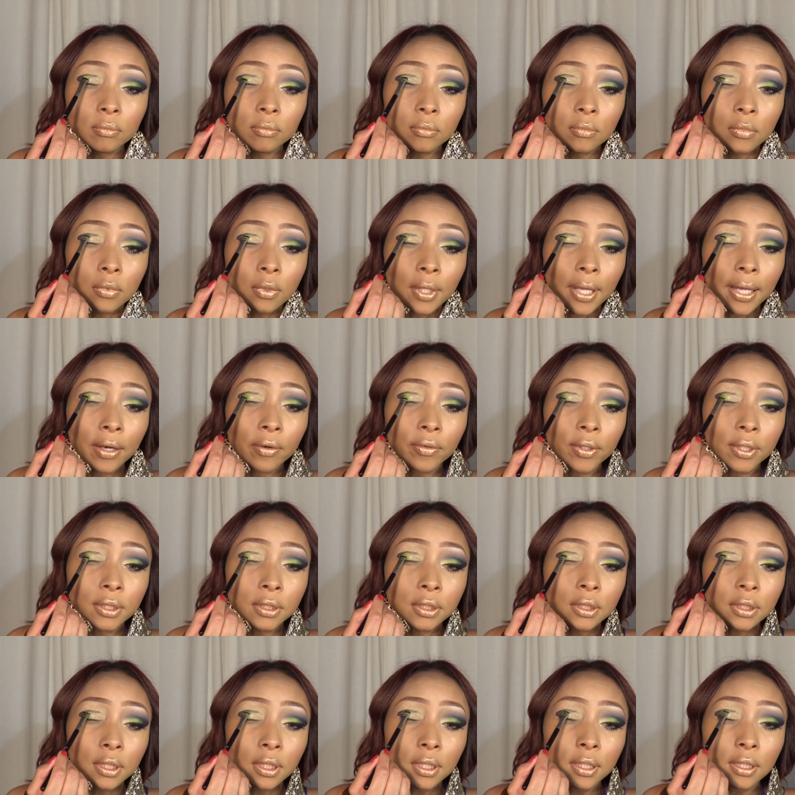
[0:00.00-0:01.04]
Layer it
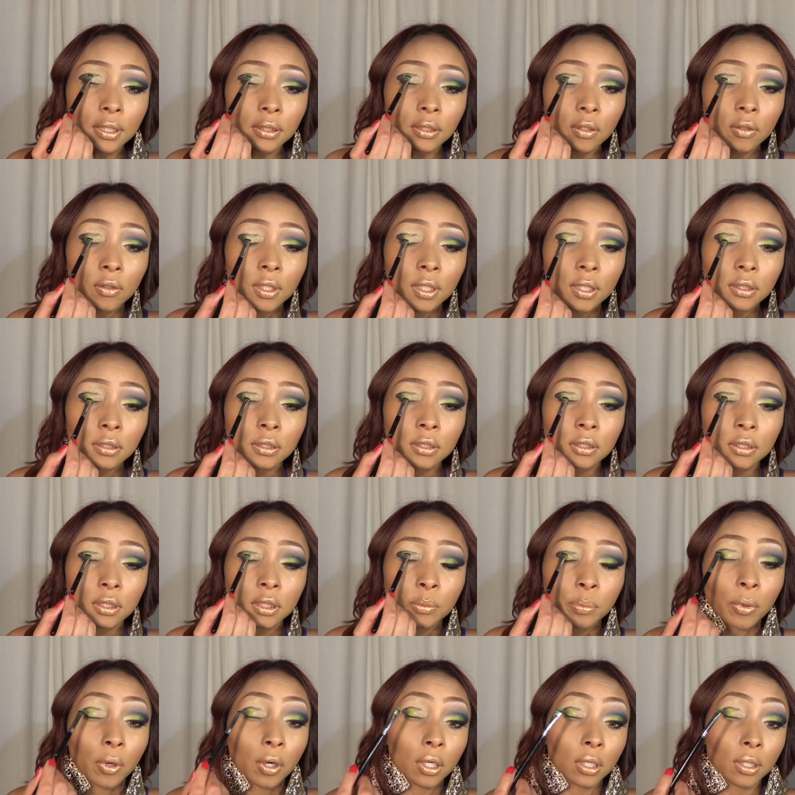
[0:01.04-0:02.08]
just on the exterior part